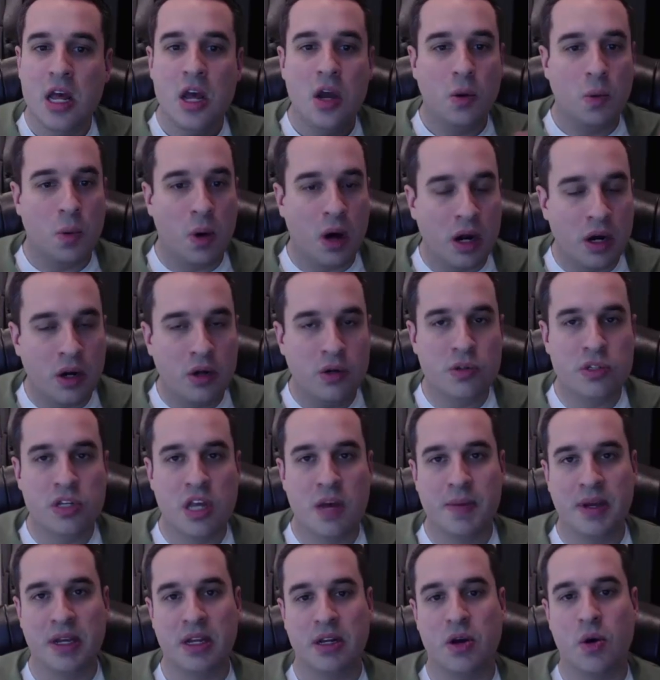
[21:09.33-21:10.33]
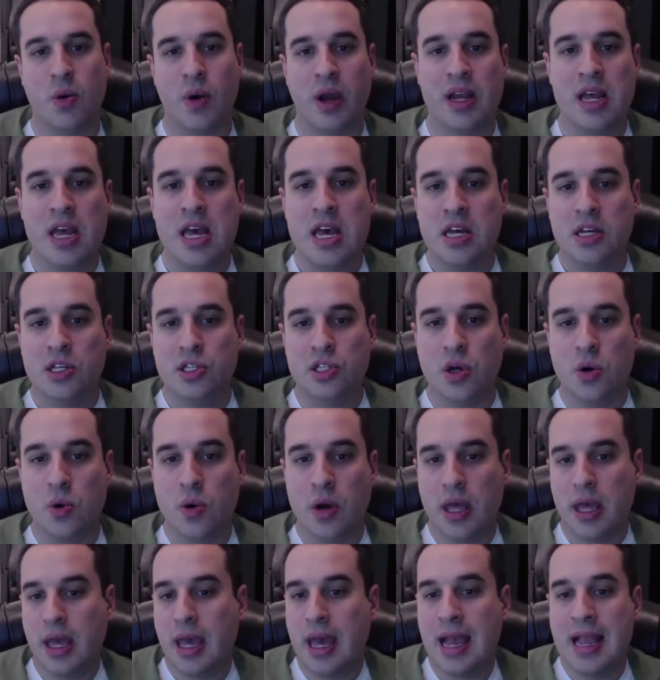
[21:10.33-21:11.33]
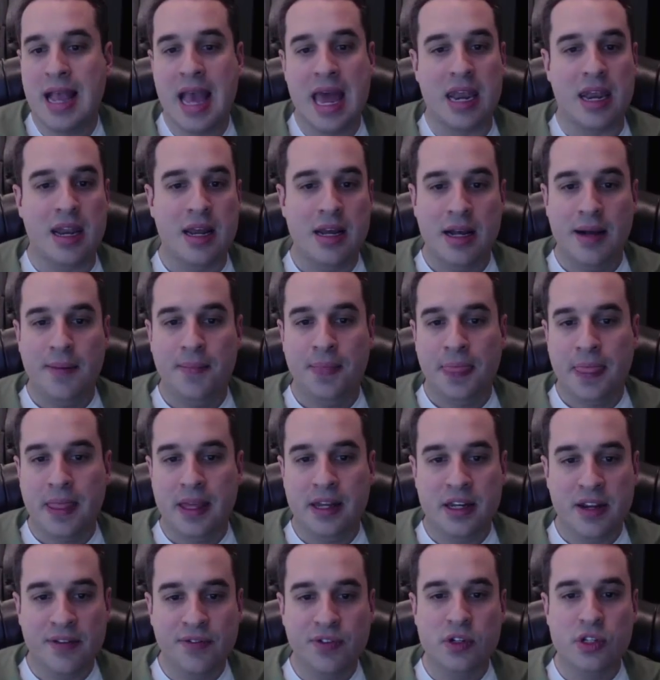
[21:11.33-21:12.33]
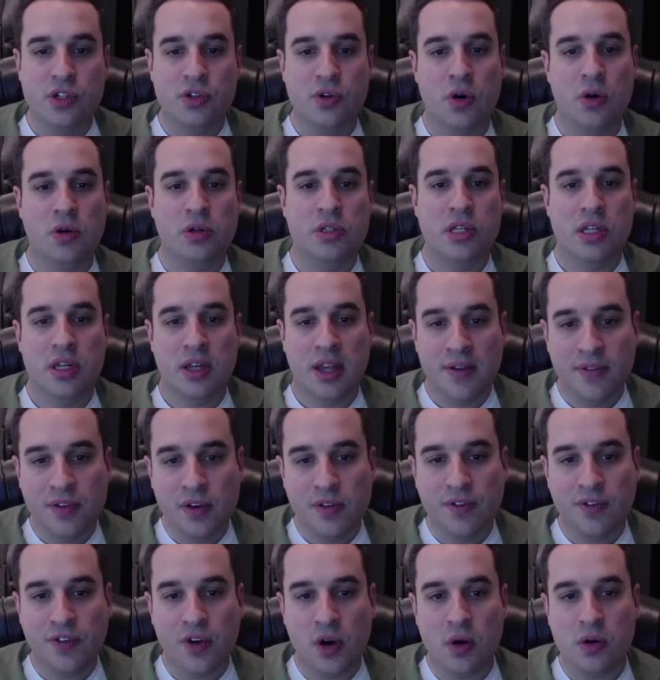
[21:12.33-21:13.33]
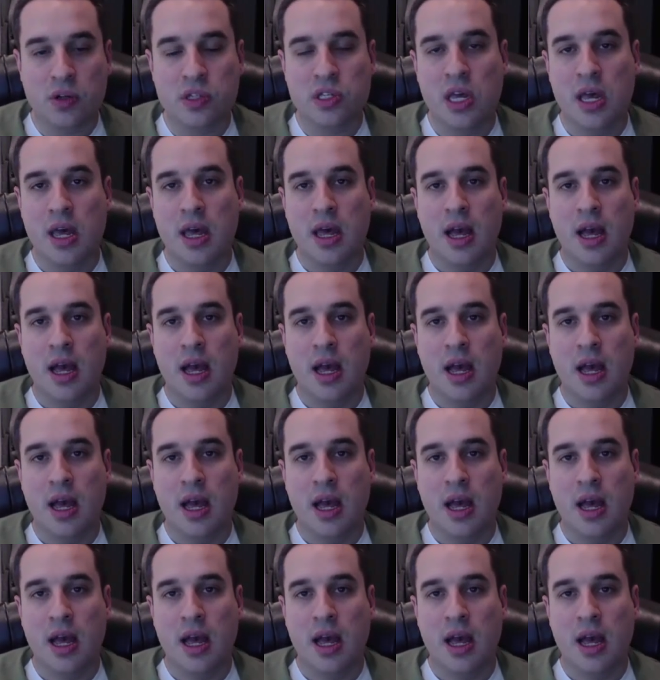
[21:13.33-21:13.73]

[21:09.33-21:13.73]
Want to know who's coming and going. So again, different strokes, different folks.